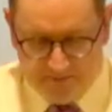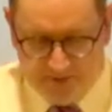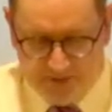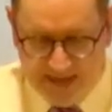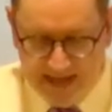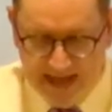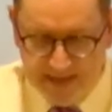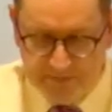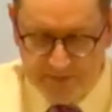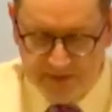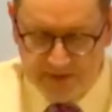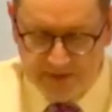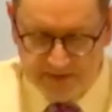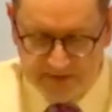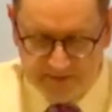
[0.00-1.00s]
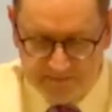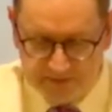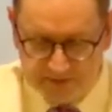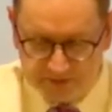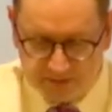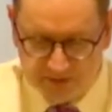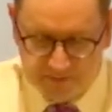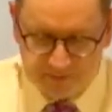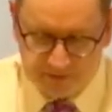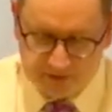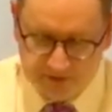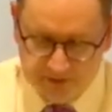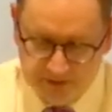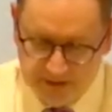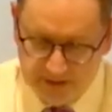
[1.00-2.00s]
reliability of the
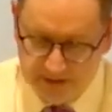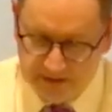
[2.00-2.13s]
scripture.